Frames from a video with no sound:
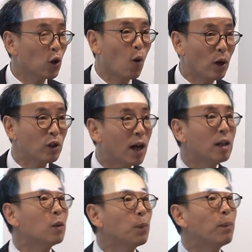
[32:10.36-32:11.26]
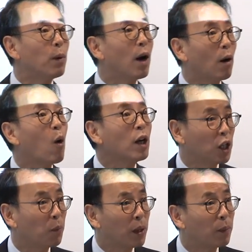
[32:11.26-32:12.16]
when Chinese people are
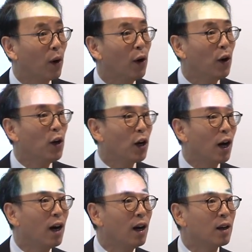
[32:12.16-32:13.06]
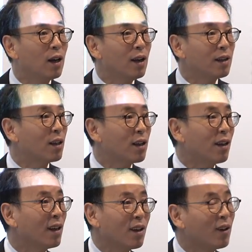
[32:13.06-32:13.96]
quantity people,
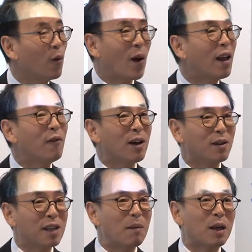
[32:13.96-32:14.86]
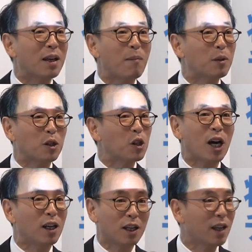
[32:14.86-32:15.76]
whenever something happens in
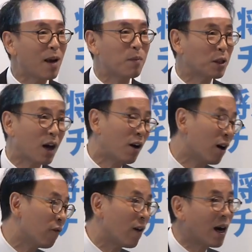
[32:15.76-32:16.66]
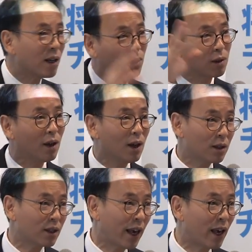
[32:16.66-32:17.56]
China, it happens on a vast
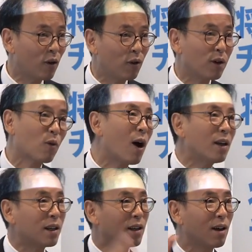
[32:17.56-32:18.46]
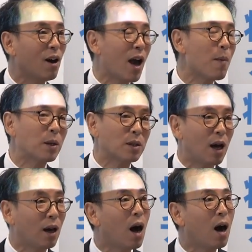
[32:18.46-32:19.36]
scale. The quantity happens
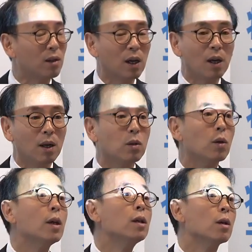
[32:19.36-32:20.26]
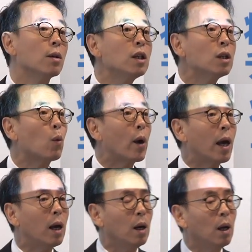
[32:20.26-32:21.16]
a lot. So this is where